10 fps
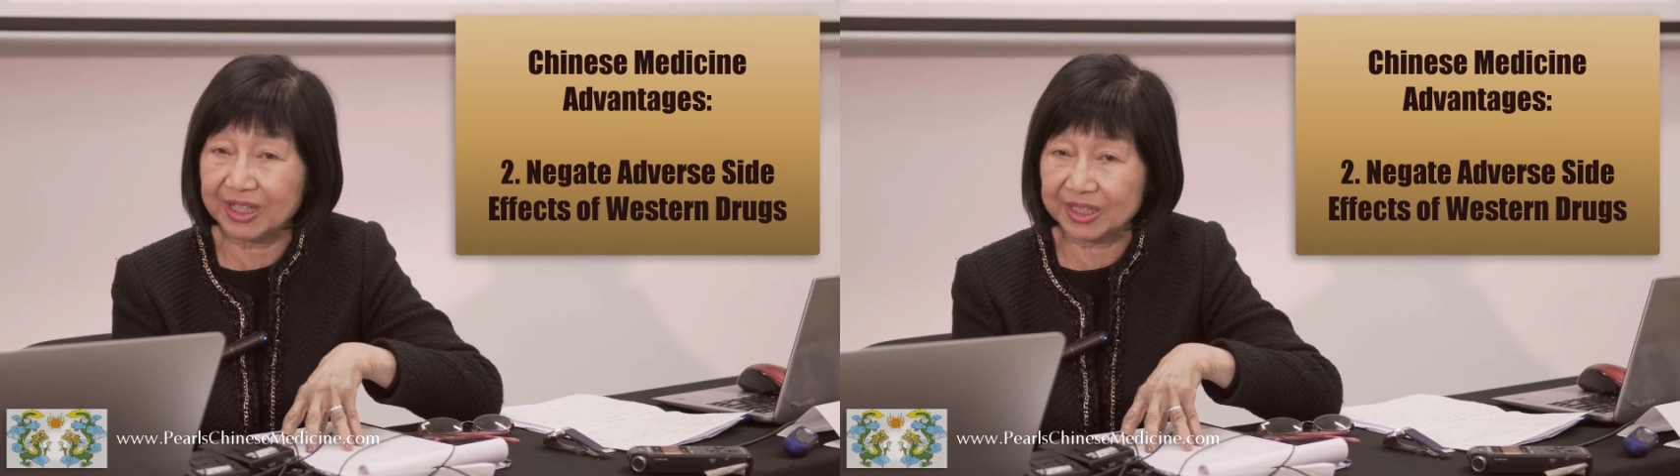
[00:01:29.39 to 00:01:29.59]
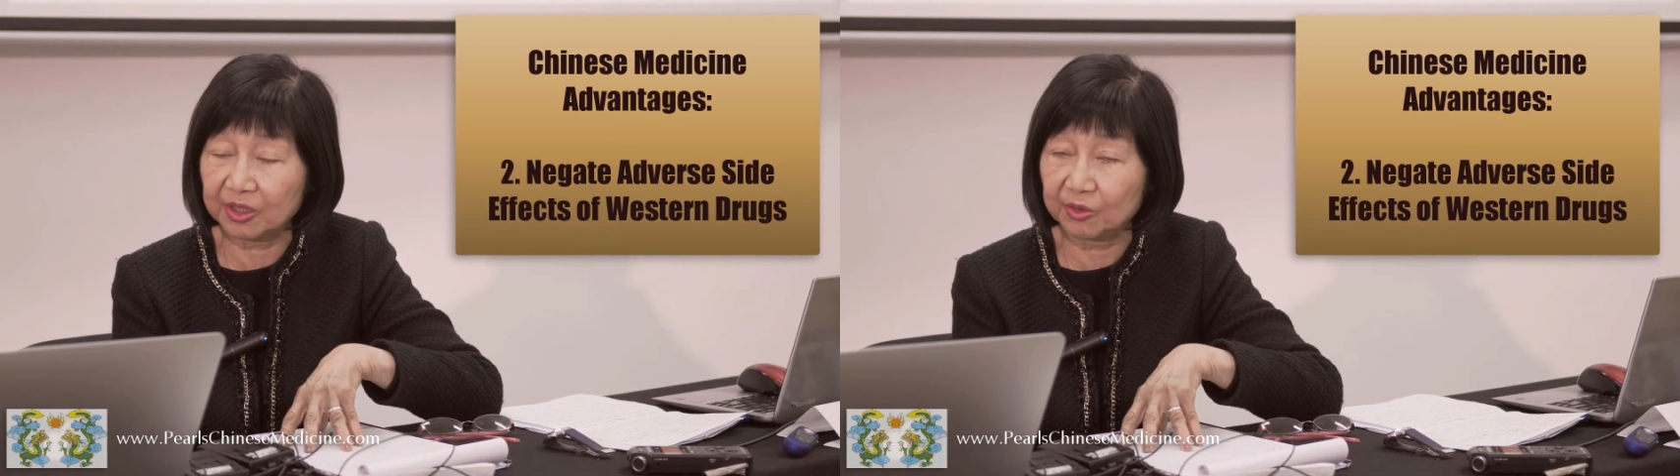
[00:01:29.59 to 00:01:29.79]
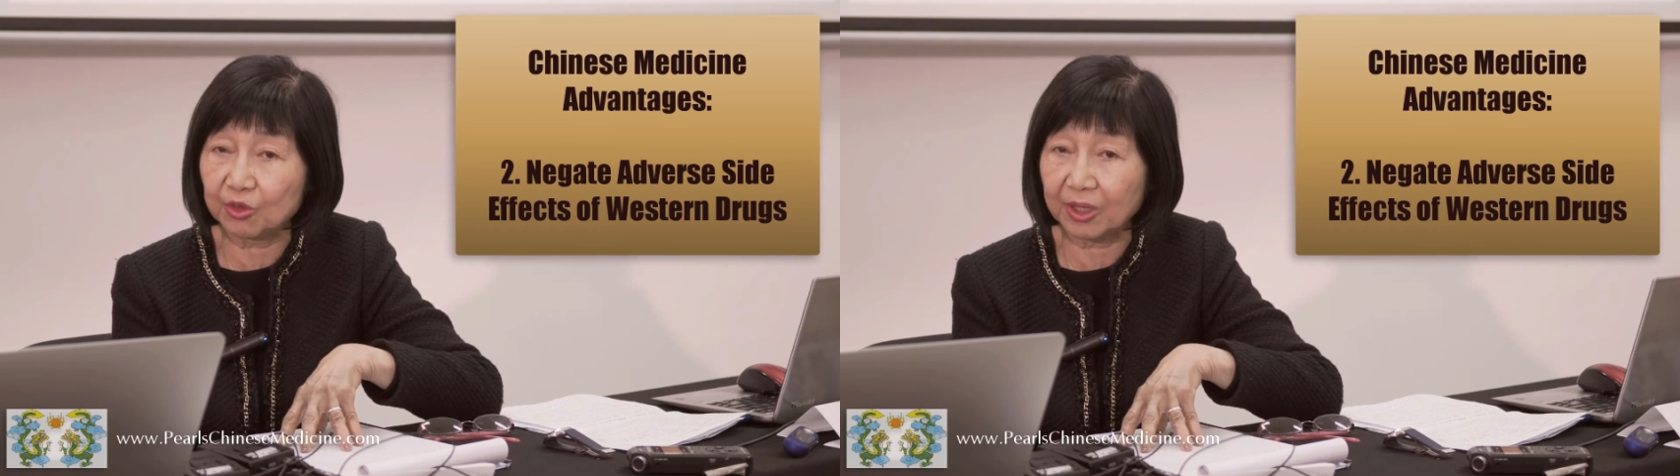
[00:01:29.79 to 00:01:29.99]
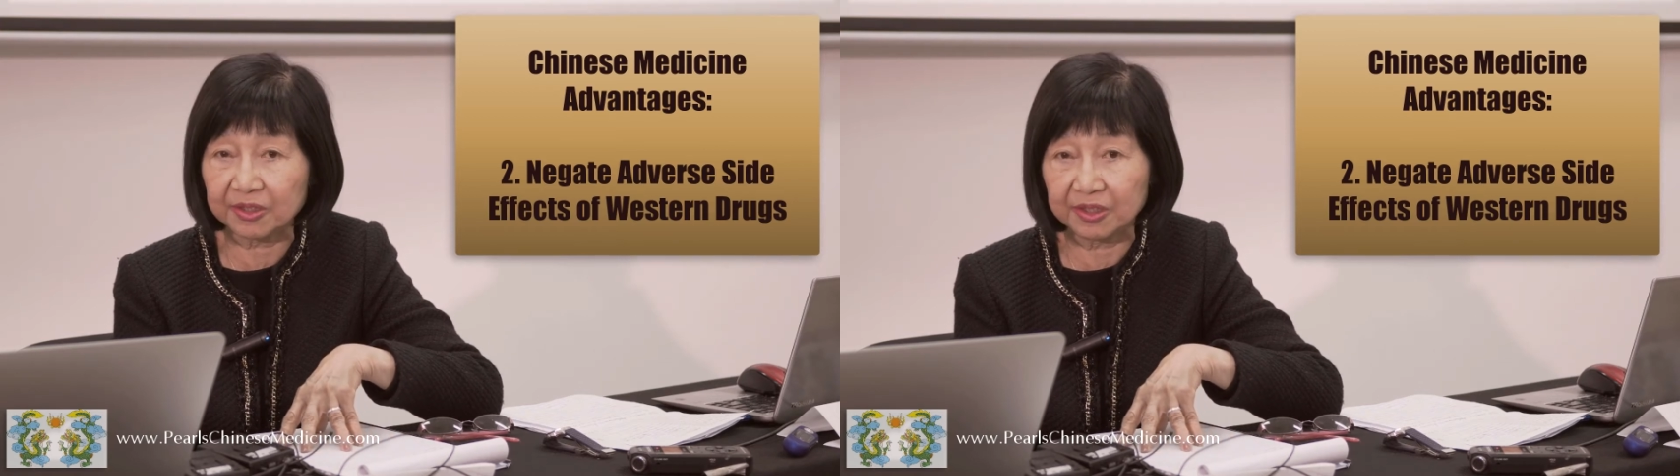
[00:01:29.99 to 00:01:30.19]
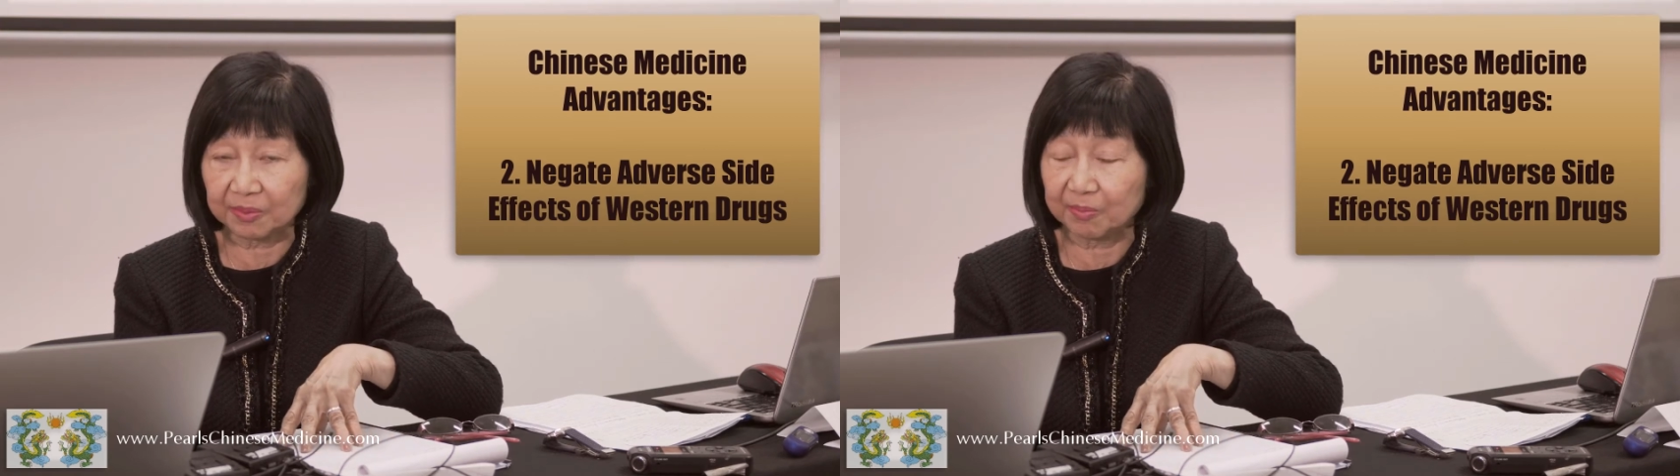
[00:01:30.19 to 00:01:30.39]
Western
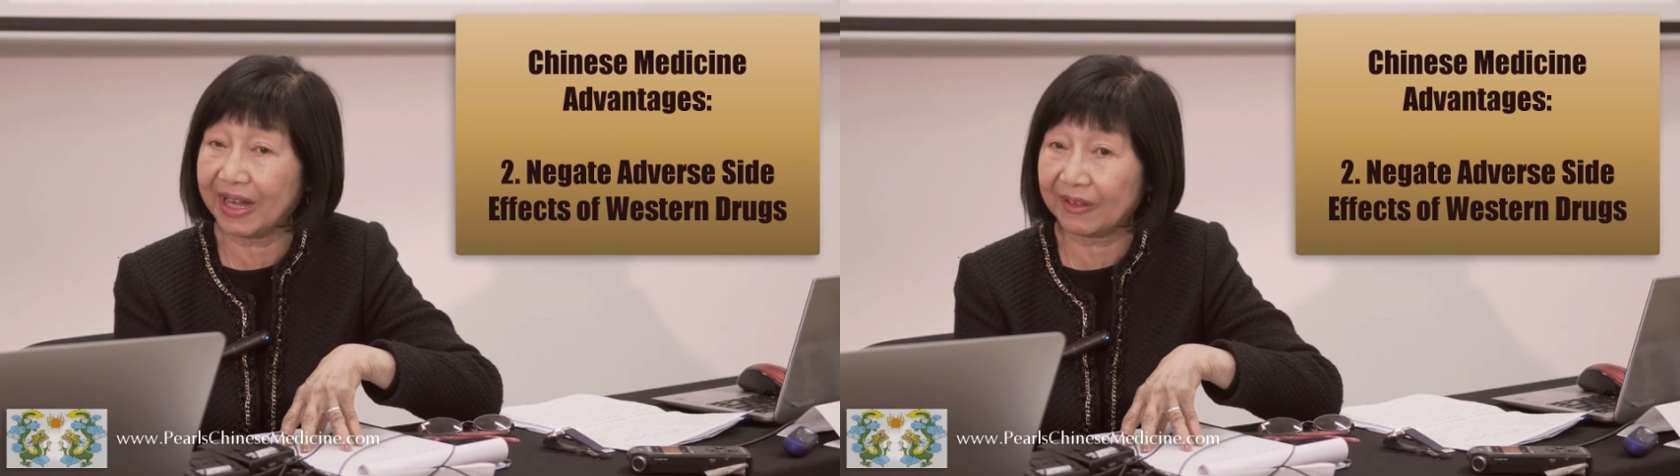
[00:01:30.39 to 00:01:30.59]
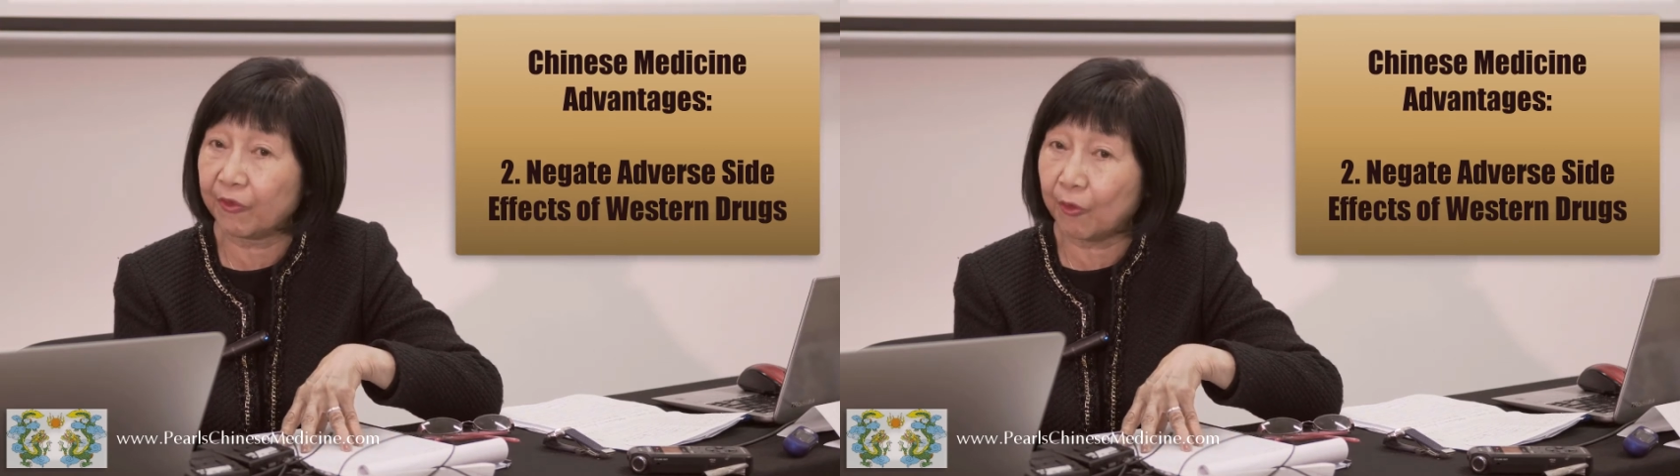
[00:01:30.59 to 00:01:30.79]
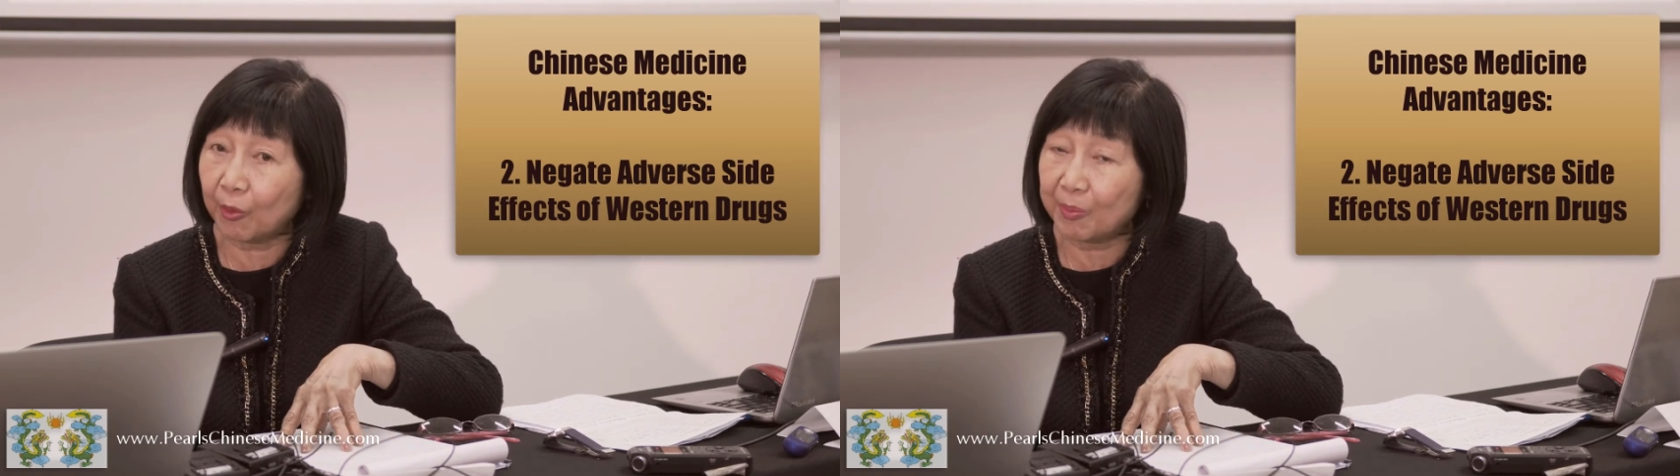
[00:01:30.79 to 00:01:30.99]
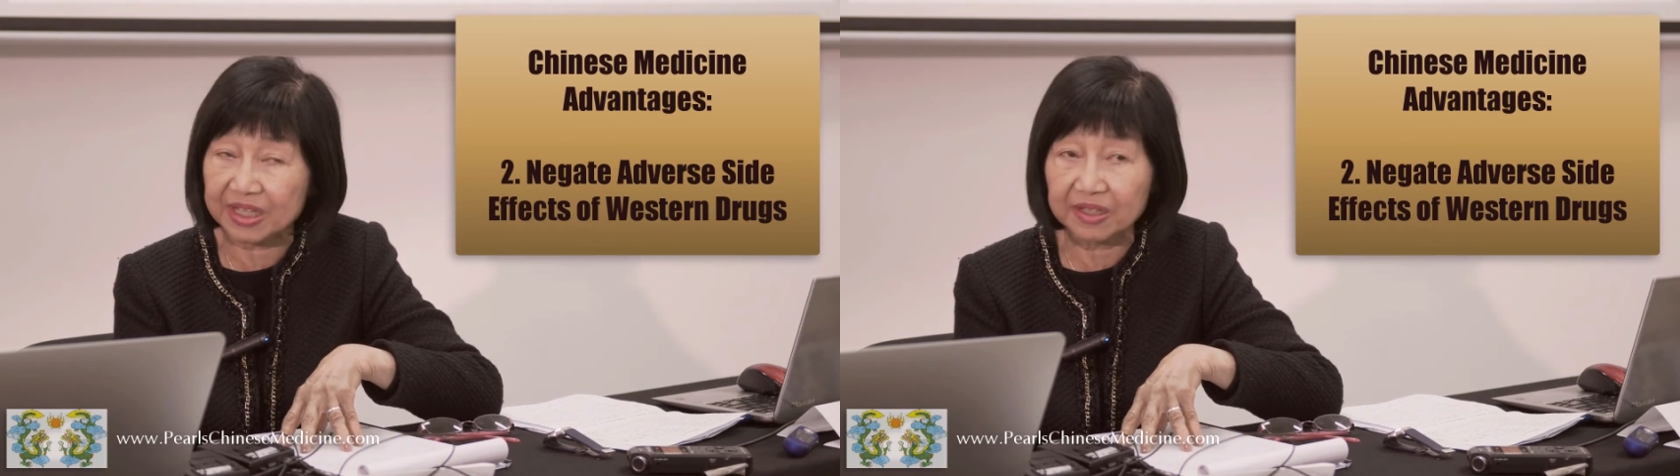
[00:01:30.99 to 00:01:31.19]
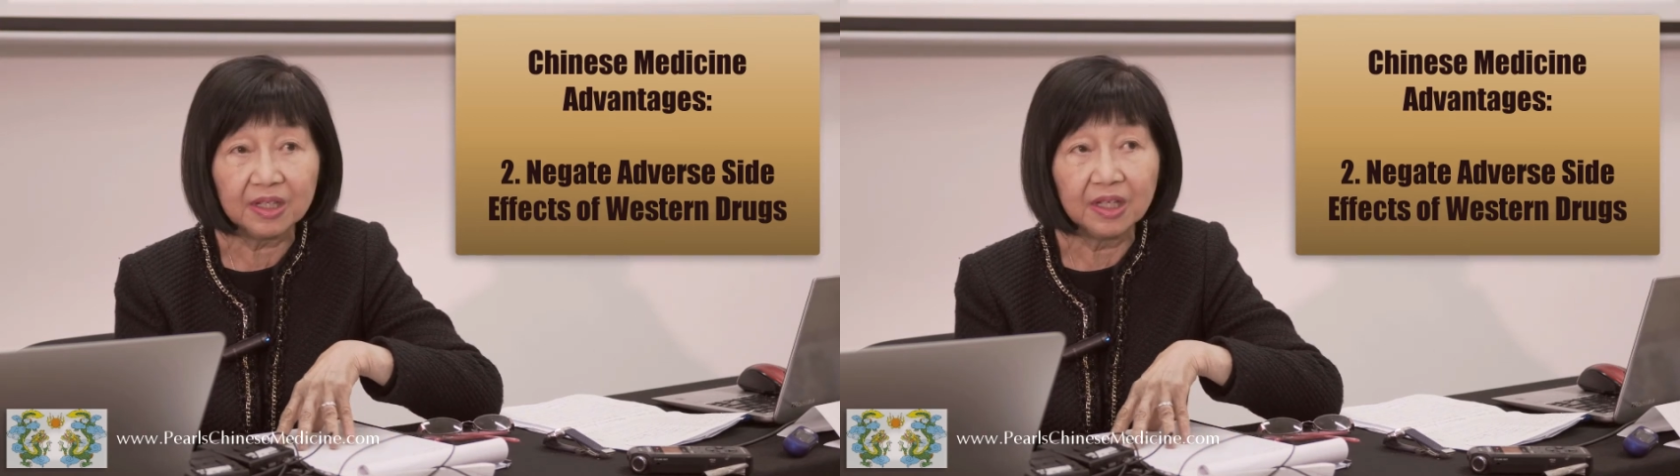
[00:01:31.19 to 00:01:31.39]
drugs is
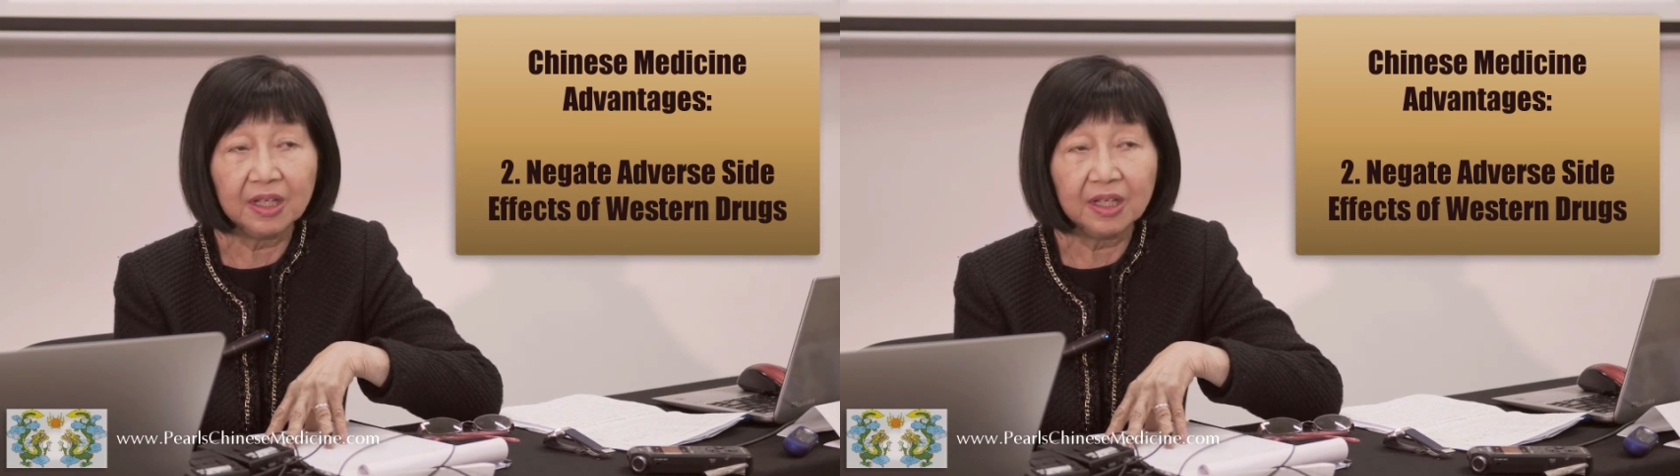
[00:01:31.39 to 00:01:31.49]
metformin,